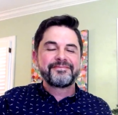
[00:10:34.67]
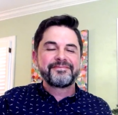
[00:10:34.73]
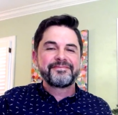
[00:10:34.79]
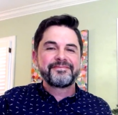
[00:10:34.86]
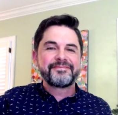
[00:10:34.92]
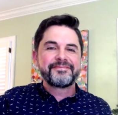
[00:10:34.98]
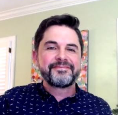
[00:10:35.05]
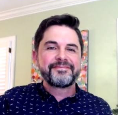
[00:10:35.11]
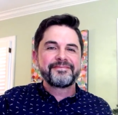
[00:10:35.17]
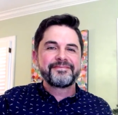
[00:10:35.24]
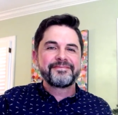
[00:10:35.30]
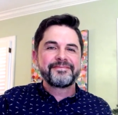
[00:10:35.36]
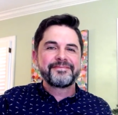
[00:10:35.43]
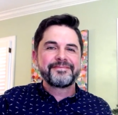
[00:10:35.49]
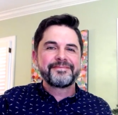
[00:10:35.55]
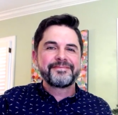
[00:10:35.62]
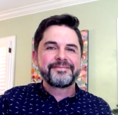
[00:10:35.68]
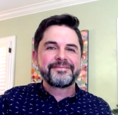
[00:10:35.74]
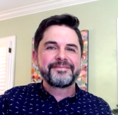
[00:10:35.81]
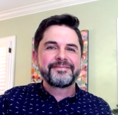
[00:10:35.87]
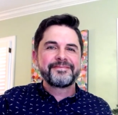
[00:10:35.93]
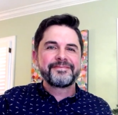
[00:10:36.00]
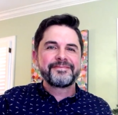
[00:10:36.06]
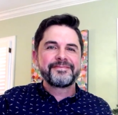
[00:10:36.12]

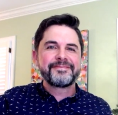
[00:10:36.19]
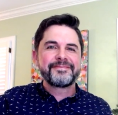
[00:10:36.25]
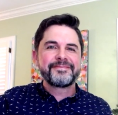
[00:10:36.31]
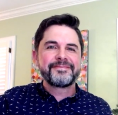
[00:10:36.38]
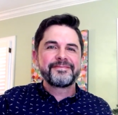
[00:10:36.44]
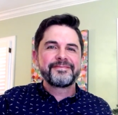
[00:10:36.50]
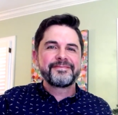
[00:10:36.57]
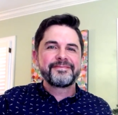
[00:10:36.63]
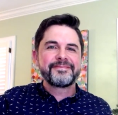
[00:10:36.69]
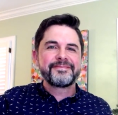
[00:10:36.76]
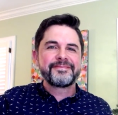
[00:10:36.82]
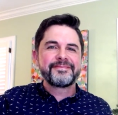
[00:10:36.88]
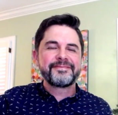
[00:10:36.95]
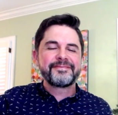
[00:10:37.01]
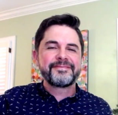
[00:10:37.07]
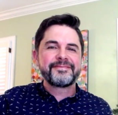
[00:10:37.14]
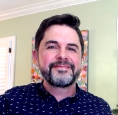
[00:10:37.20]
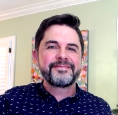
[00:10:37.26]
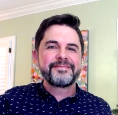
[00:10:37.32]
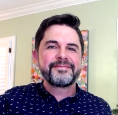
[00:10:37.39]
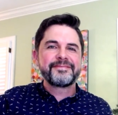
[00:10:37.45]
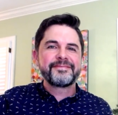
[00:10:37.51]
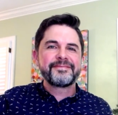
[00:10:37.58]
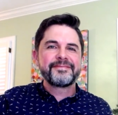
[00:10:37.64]

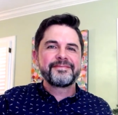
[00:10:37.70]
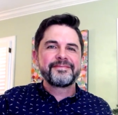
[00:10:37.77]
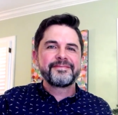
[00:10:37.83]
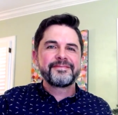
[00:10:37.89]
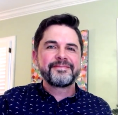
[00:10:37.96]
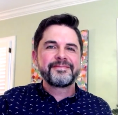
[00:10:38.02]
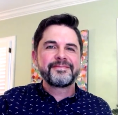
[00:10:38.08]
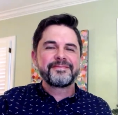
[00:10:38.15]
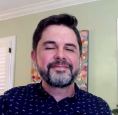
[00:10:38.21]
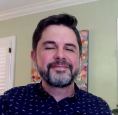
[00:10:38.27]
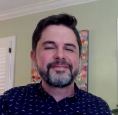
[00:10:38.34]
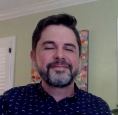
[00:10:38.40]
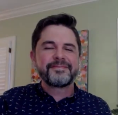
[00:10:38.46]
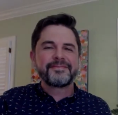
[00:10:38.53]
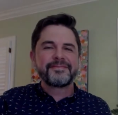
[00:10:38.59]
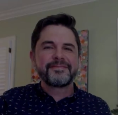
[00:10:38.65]
Nobody speaks.